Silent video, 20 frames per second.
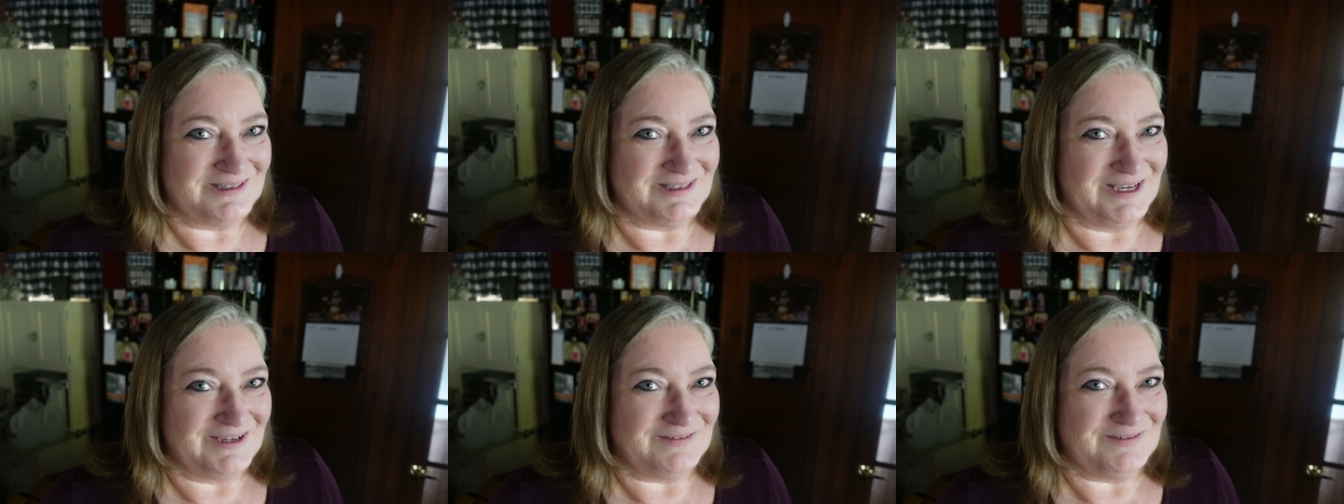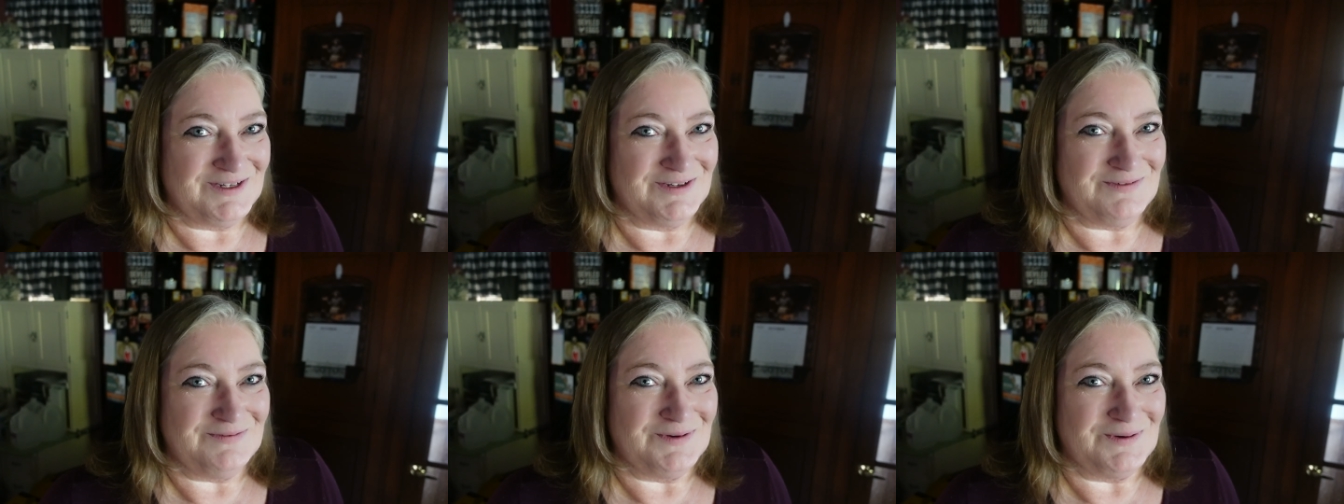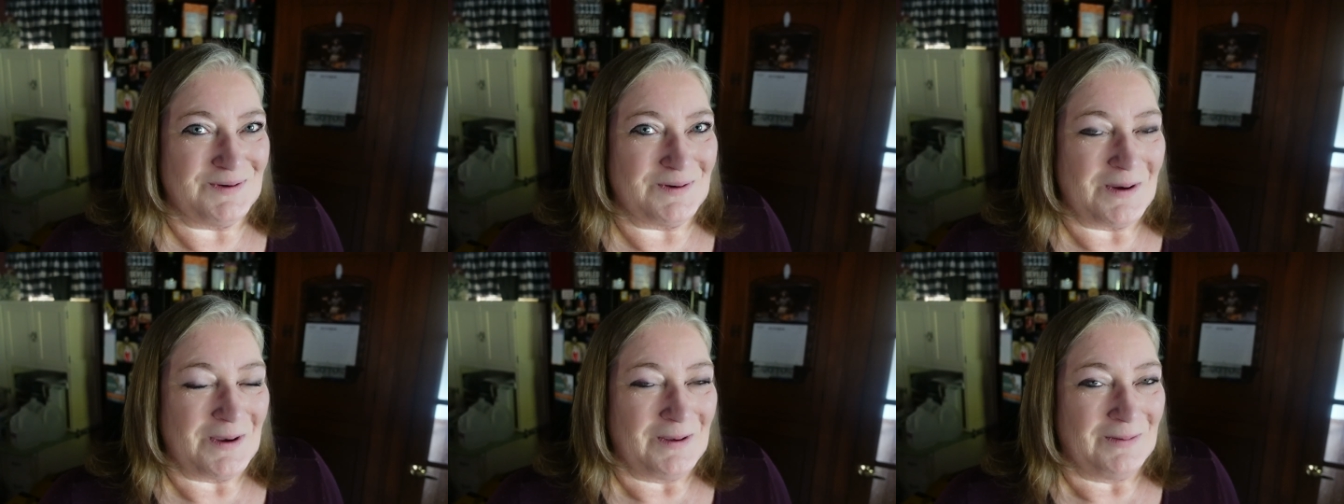
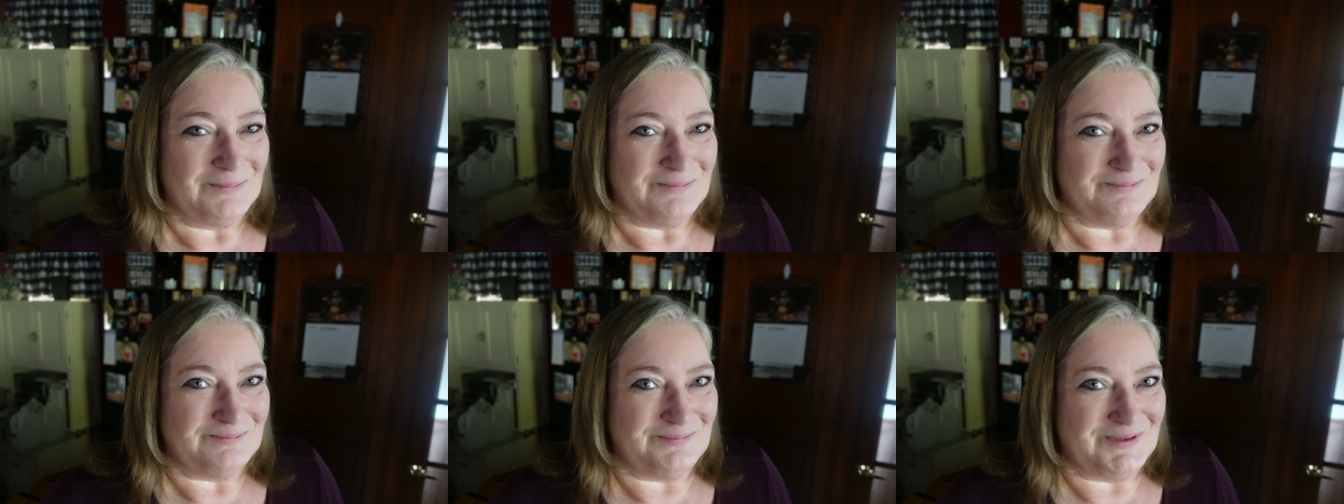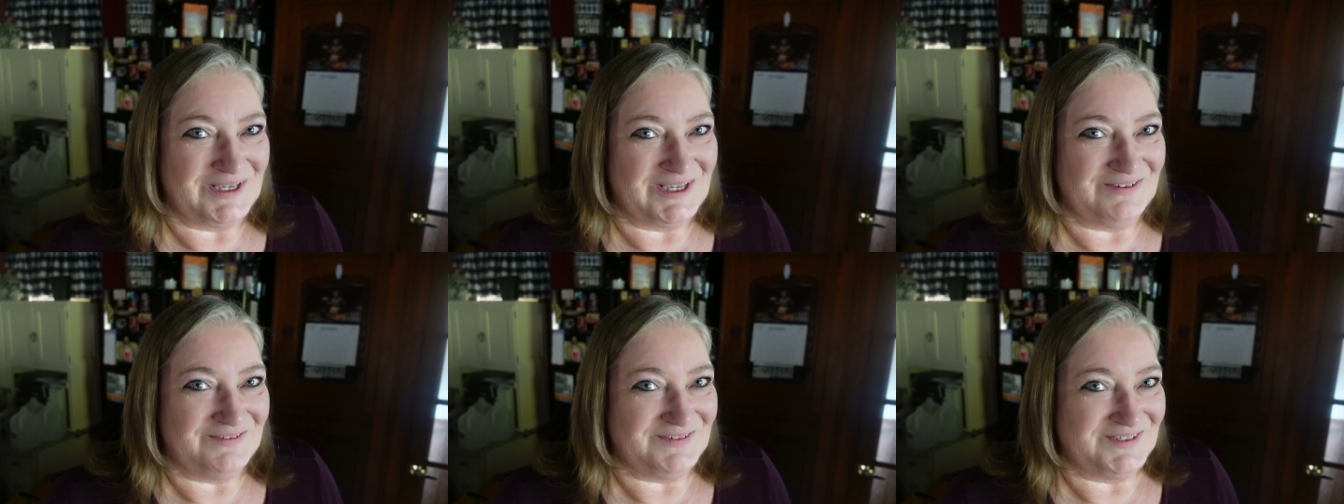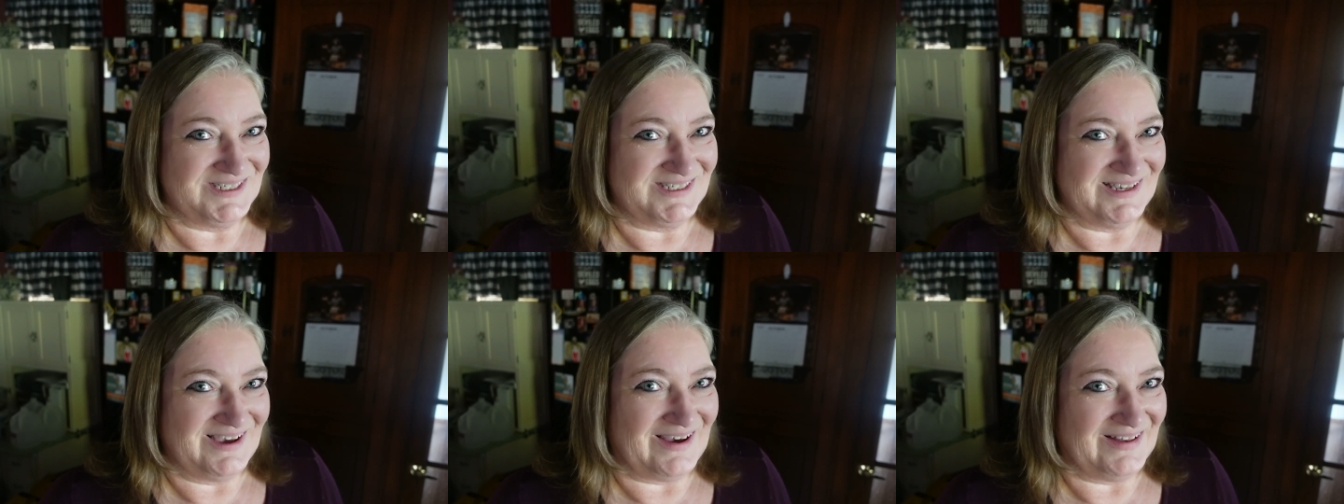leftover beef
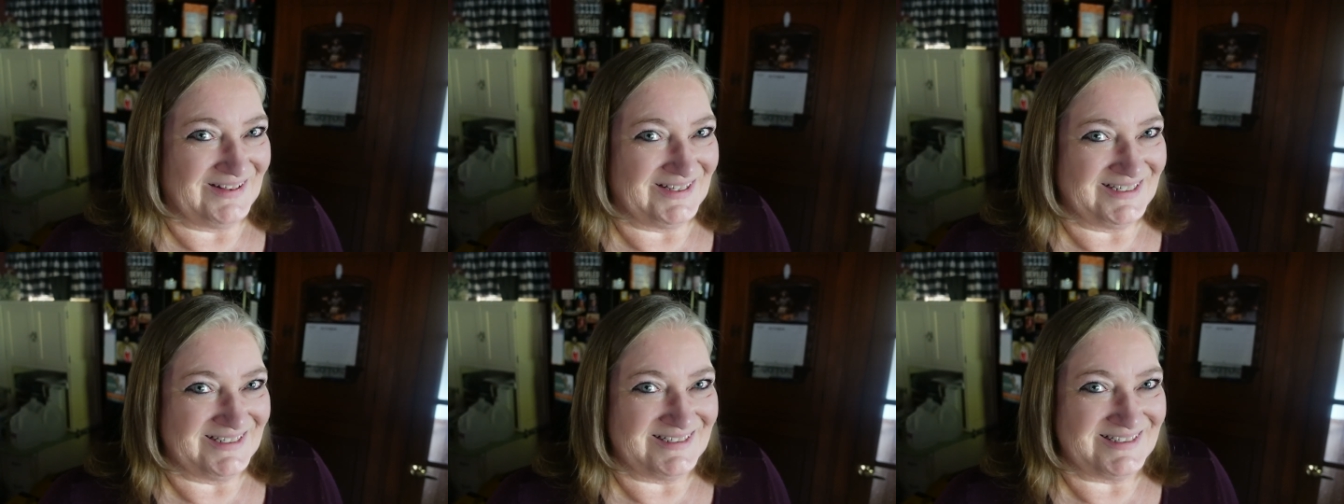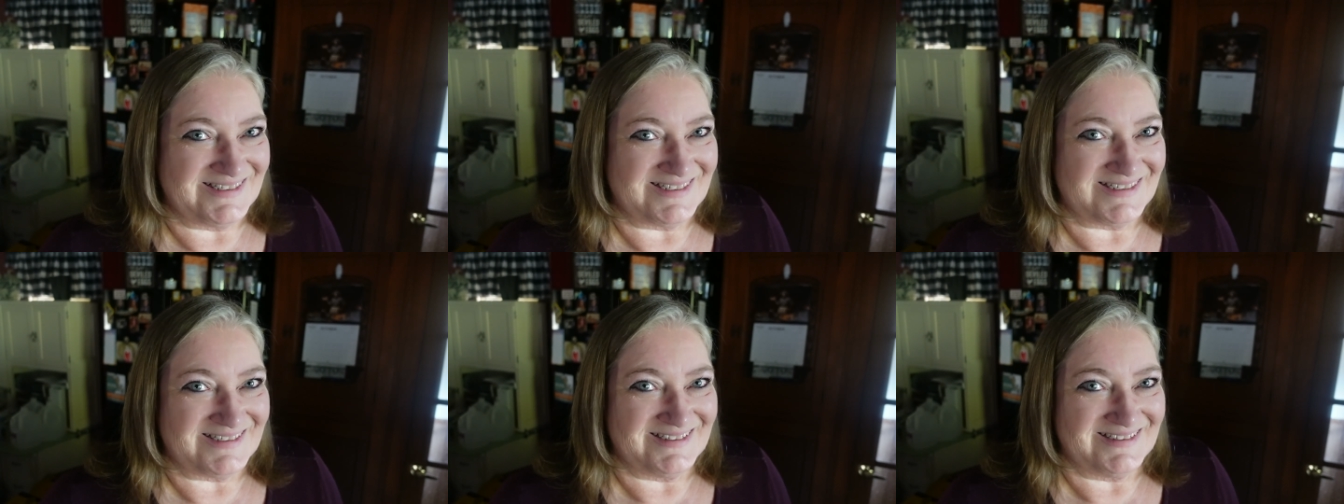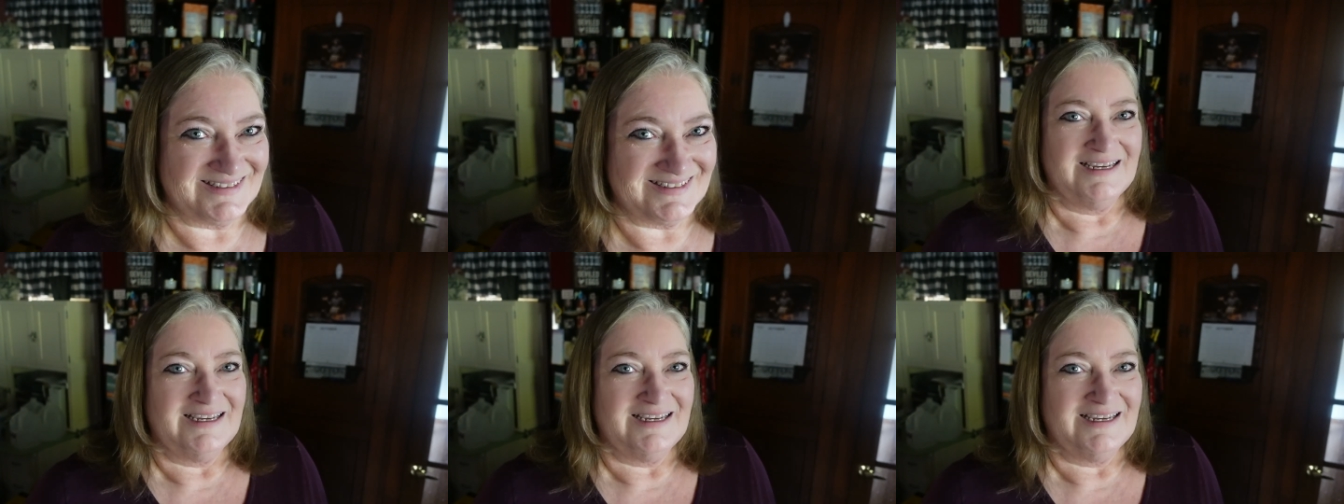solids.